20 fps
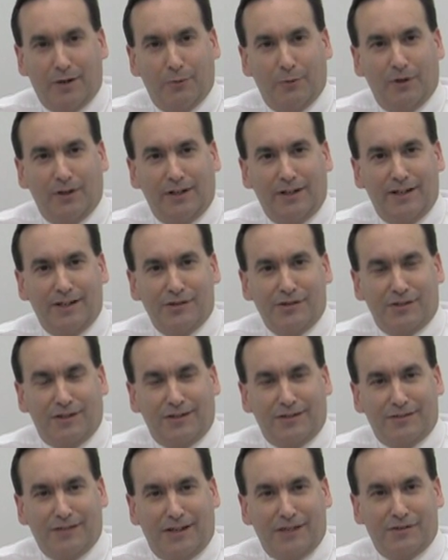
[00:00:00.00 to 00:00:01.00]
really is an
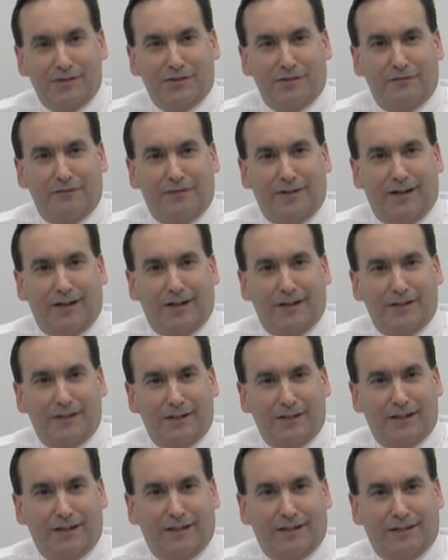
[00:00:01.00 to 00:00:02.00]
intensive
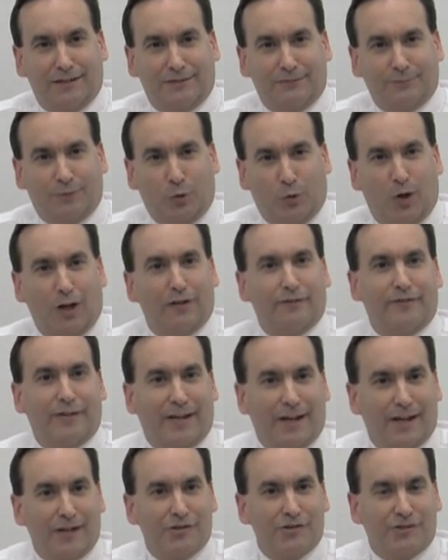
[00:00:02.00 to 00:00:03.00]

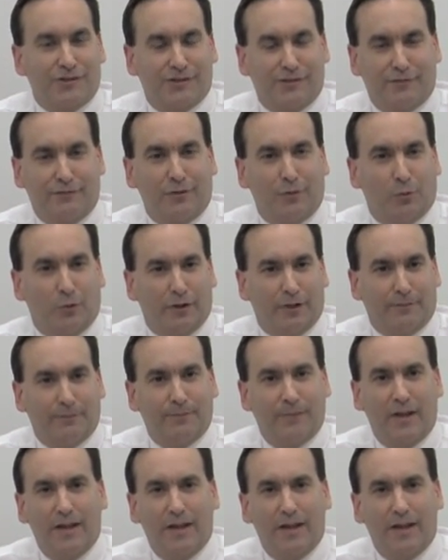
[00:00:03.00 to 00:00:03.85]
qualifications, if you would.